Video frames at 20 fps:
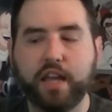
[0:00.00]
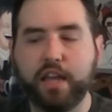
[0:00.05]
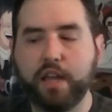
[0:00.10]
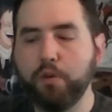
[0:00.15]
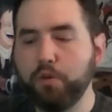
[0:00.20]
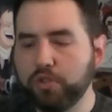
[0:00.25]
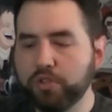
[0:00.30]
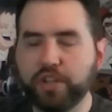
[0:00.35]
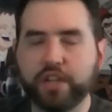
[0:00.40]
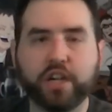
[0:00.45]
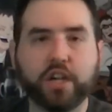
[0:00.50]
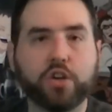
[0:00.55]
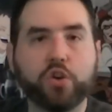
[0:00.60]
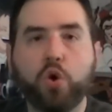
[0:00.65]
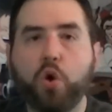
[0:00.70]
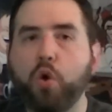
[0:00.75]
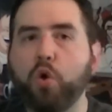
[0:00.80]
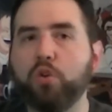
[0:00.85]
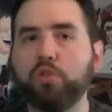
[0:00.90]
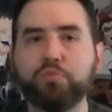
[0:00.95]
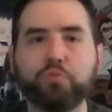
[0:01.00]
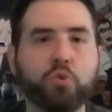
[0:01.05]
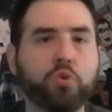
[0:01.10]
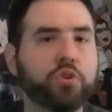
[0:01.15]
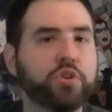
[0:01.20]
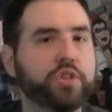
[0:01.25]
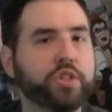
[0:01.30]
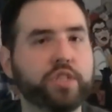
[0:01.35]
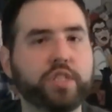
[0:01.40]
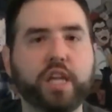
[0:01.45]
it was like a Cold
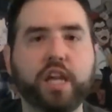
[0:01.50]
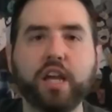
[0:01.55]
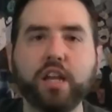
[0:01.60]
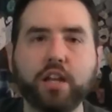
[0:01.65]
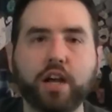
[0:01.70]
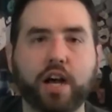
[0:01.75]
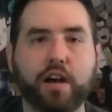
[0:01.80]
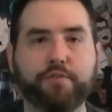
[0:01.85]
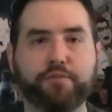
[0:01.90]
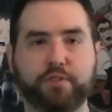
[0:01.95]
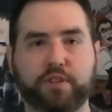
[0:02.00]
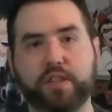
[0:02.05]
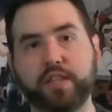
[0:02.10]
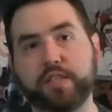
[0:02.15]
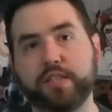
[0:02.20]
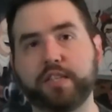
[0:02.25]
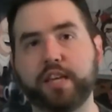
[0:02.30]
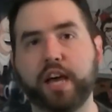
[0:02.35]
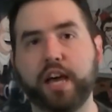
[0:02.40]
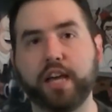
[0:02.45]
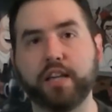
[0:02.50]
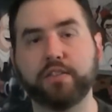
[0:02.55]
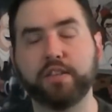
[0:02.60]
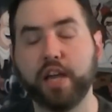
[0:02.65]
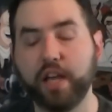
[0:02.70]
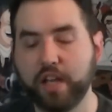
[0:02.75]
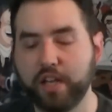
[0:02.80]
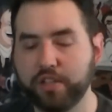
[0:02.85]
War standoff with these guys.